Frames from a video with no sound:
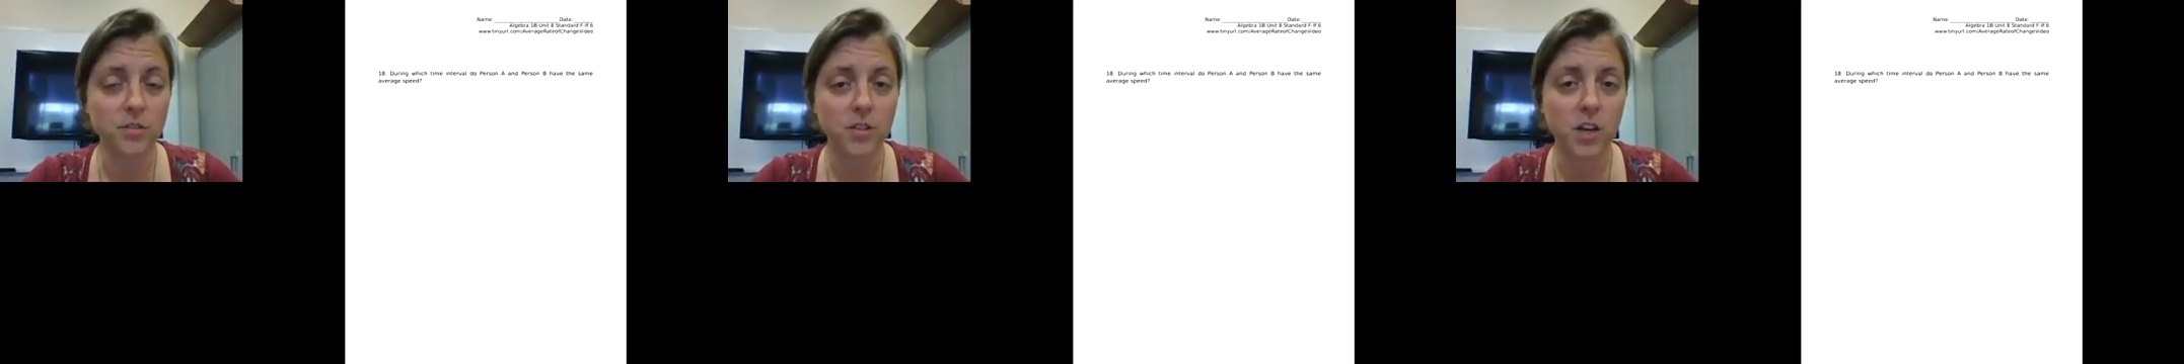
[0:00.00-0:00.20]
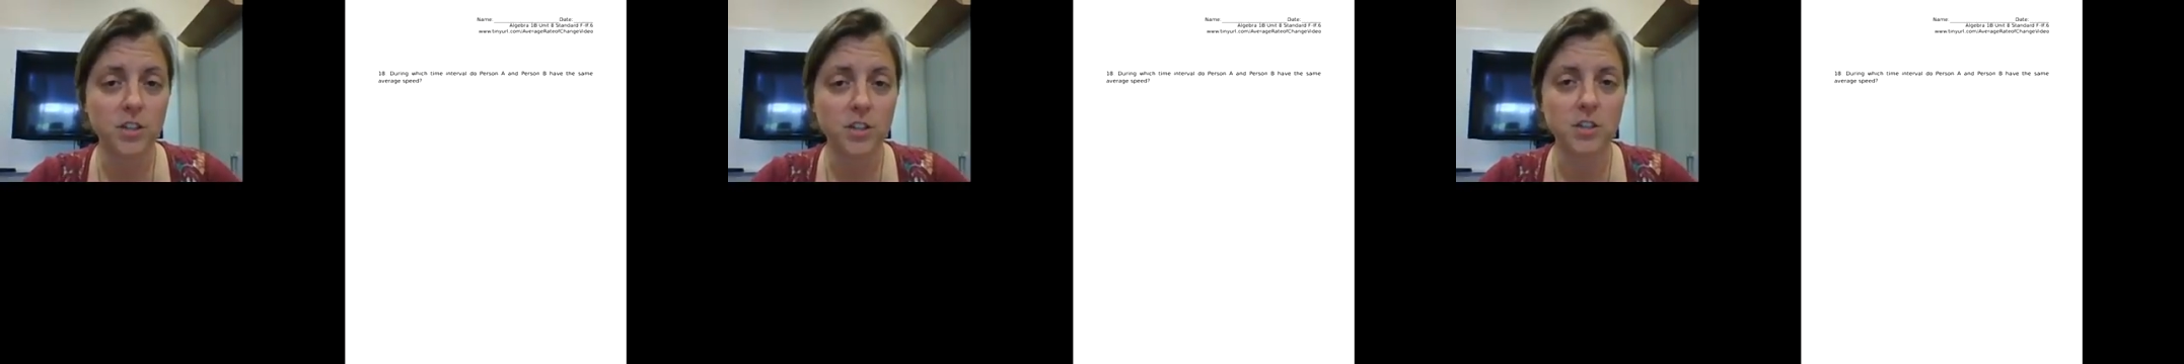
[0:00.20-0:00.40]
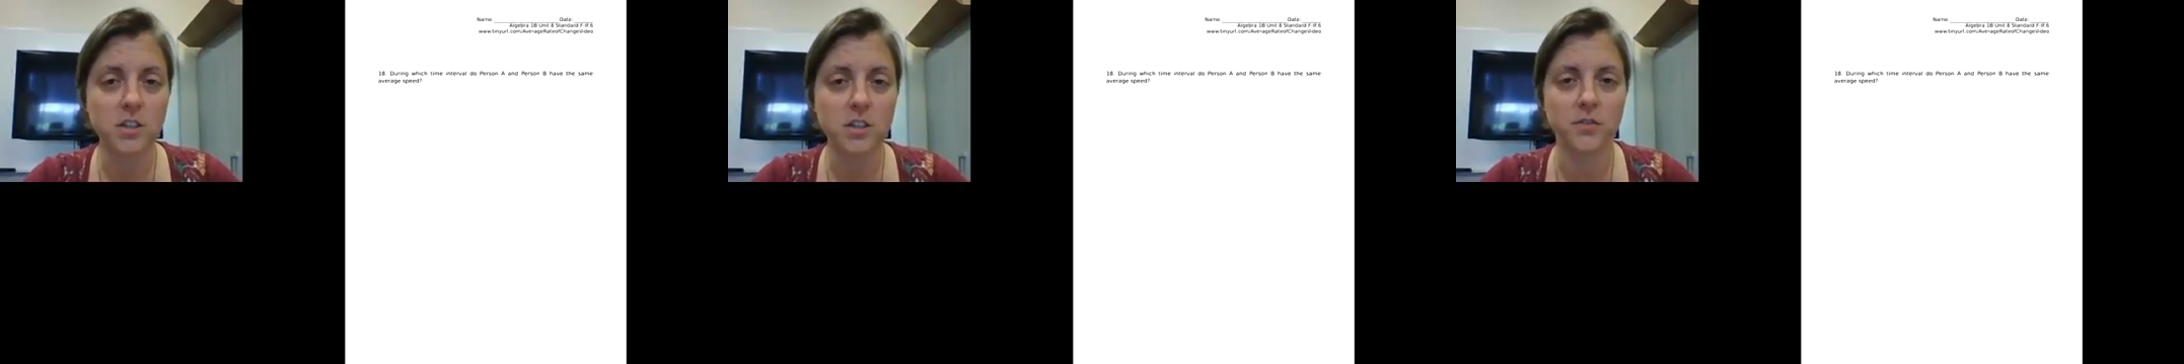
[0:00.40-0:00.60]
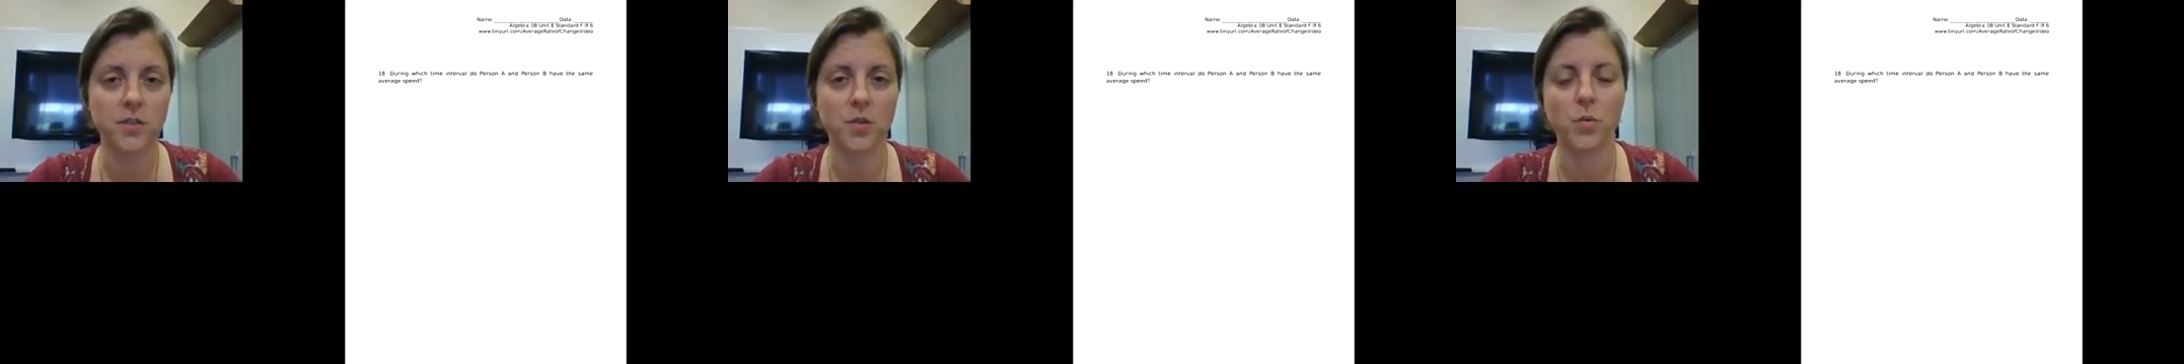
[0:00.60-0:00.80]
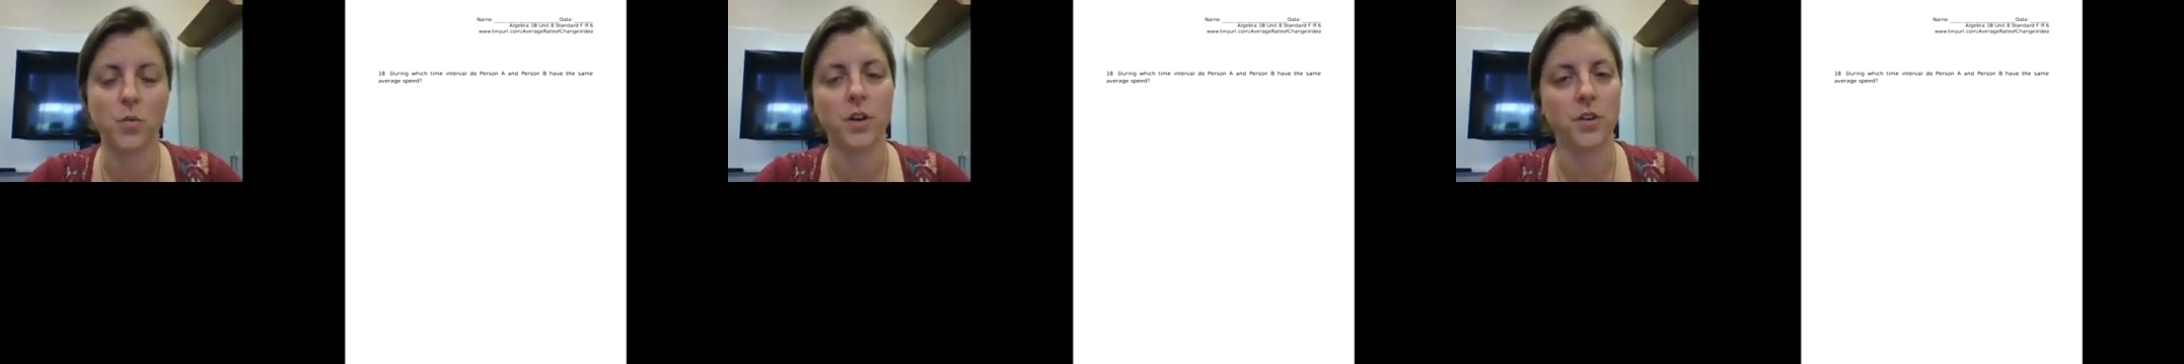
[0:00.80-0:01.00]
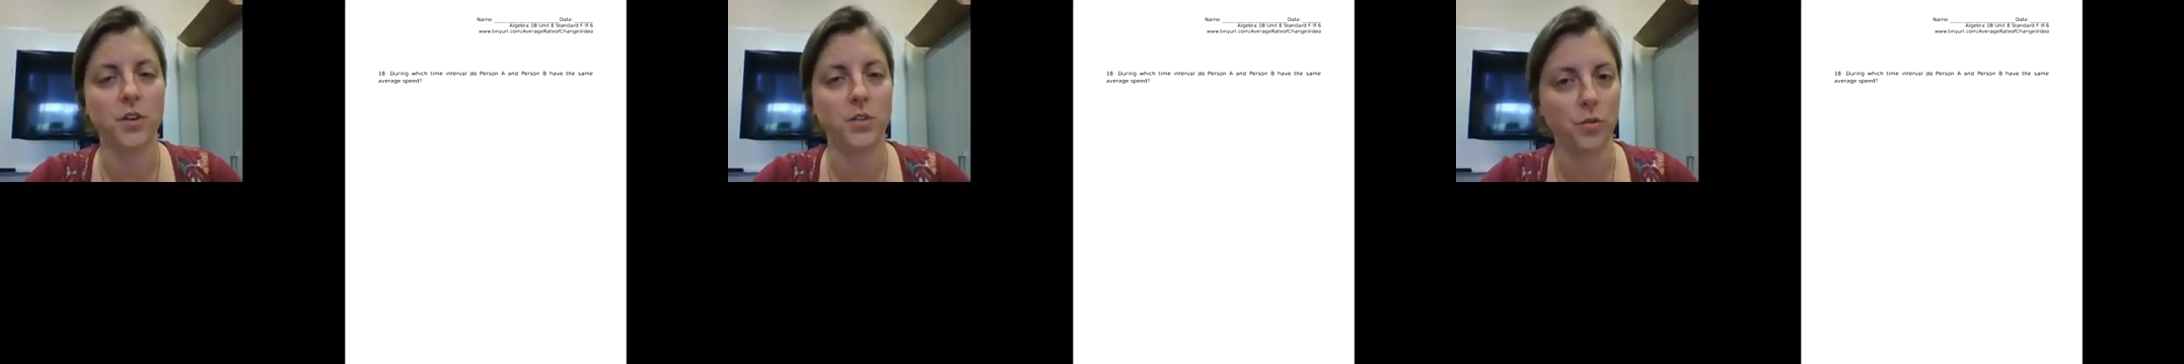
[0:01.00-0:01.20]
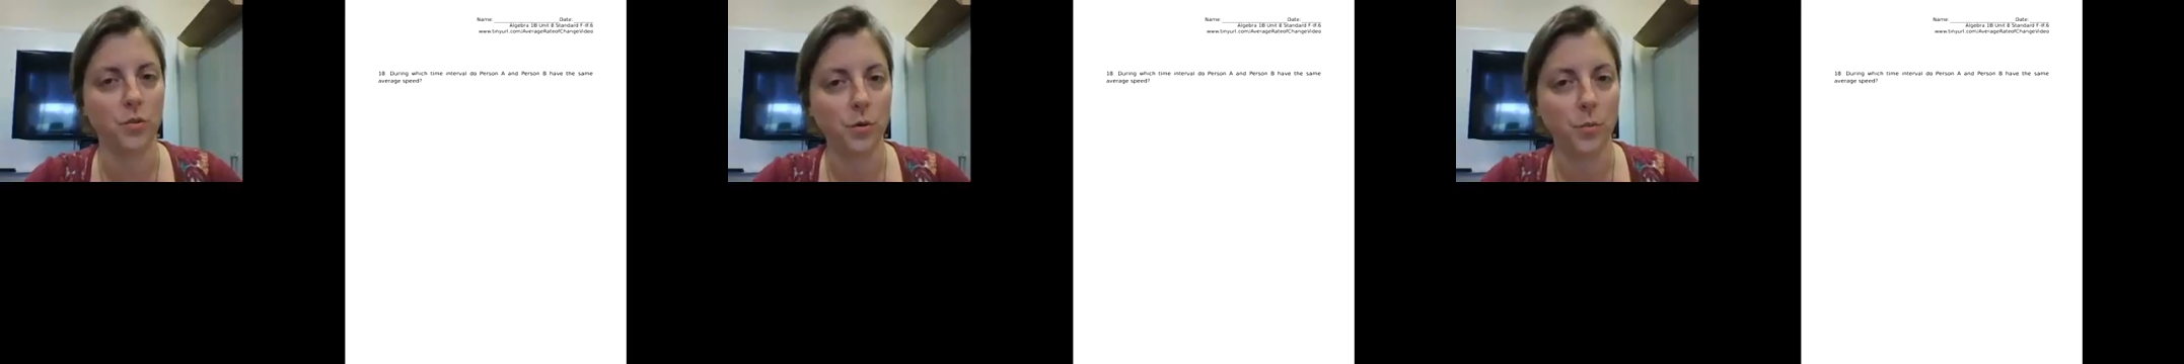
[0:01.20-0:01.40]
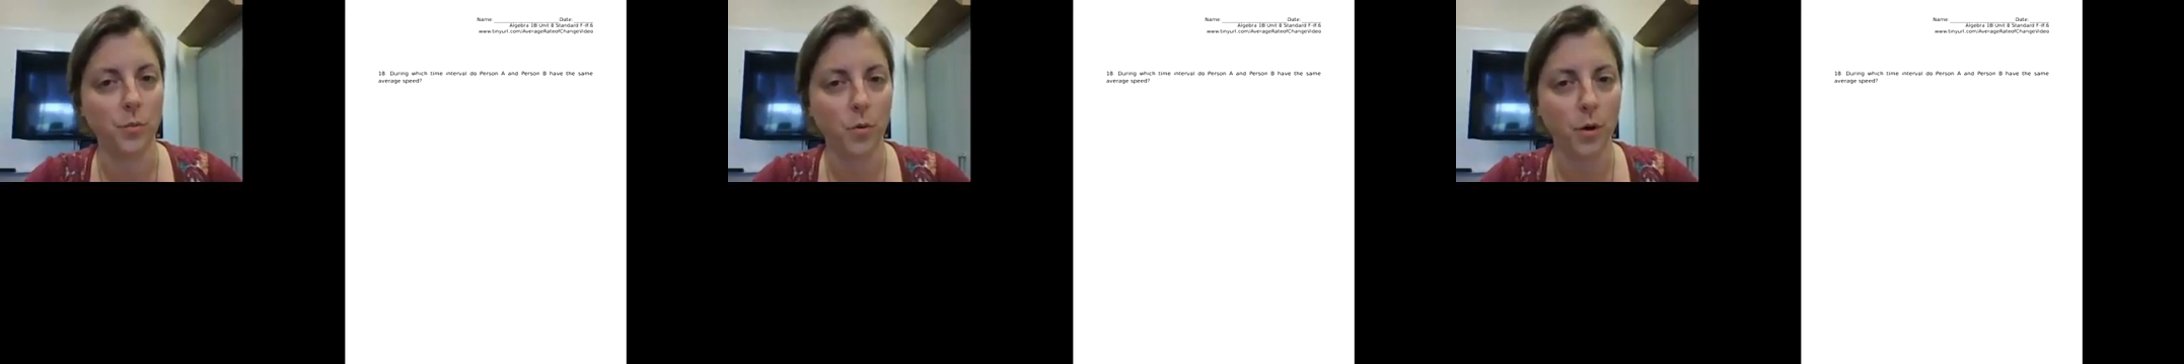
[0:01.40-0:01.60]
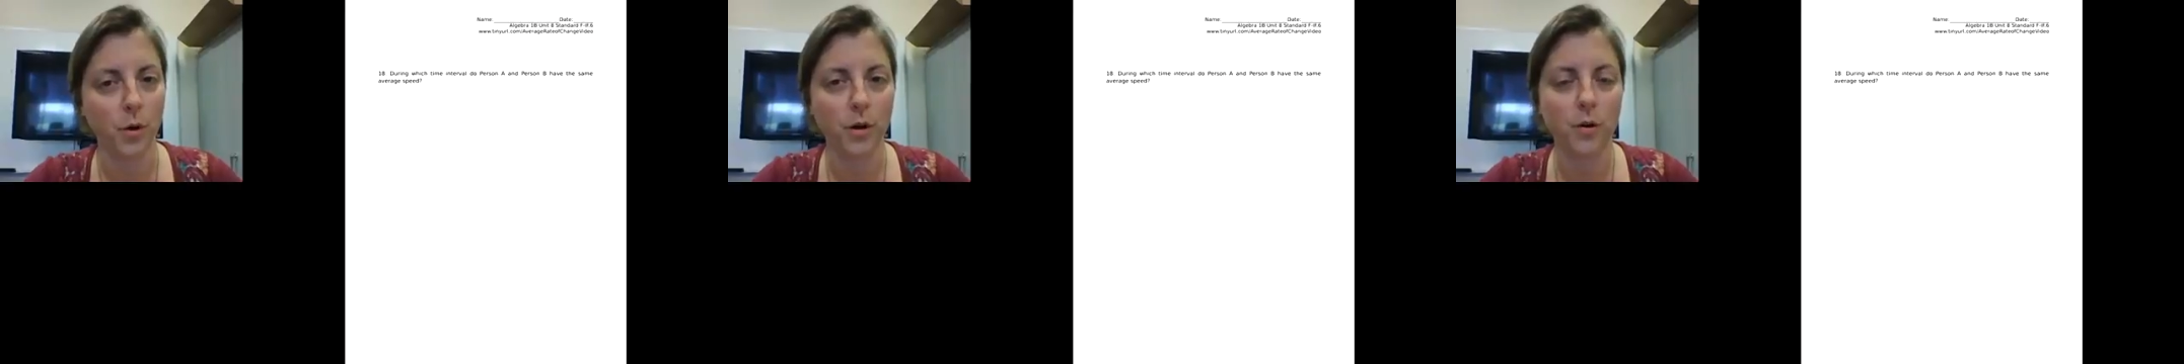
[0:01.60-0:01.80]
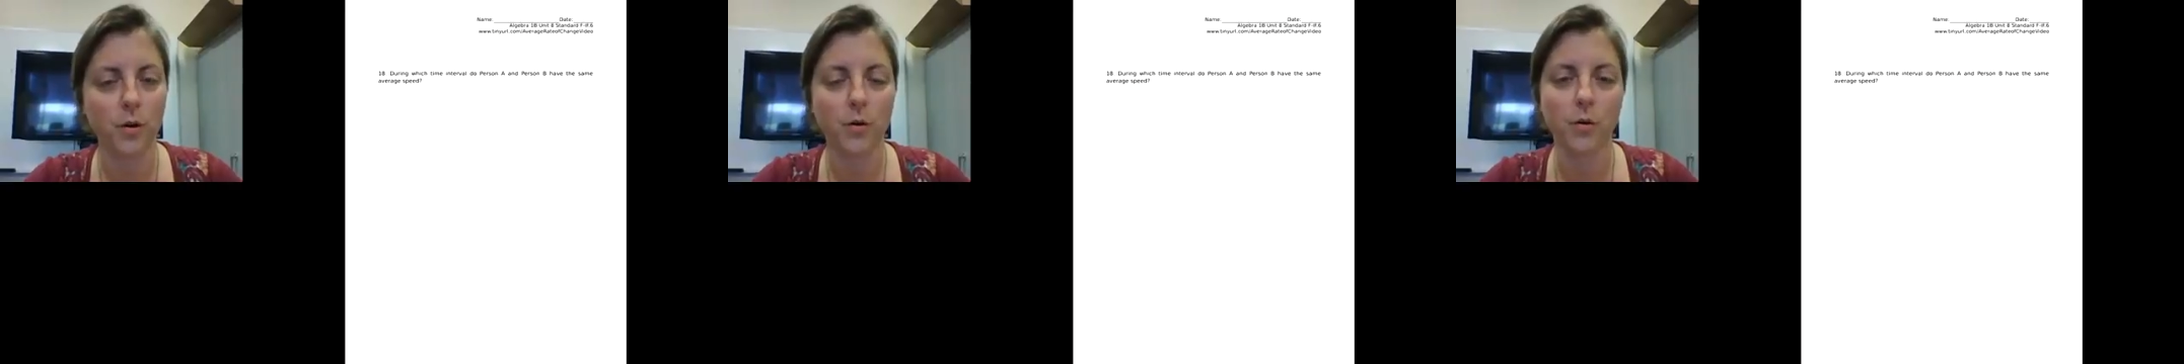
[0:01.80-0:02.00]
discretion if you want to do group
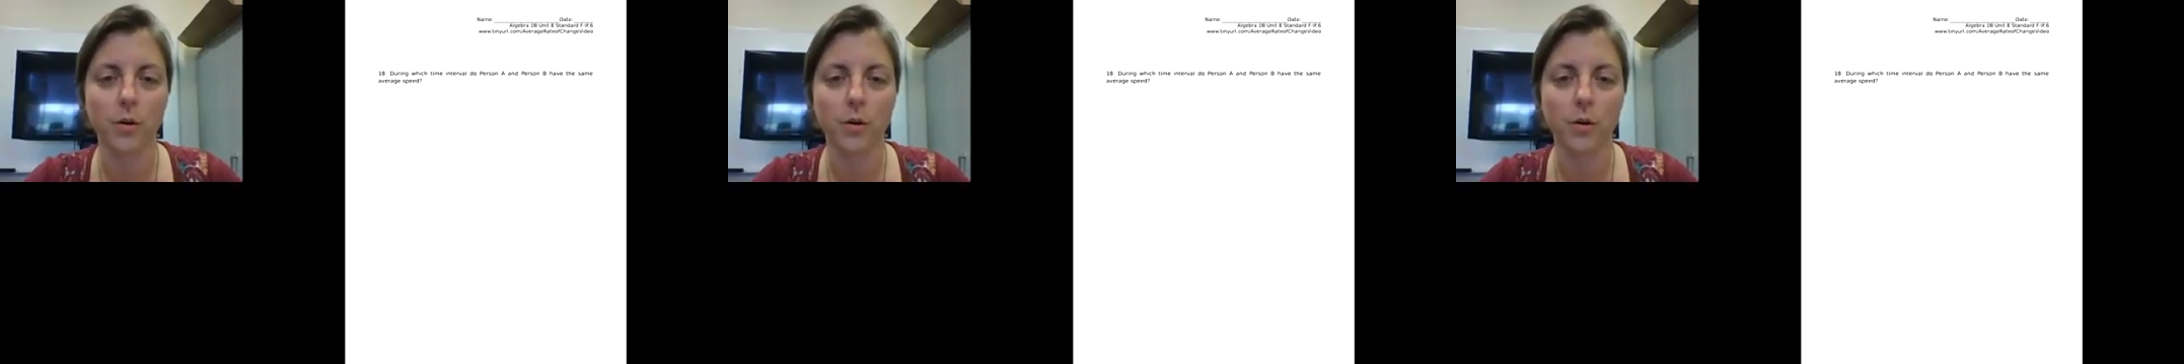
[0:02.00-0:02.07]
work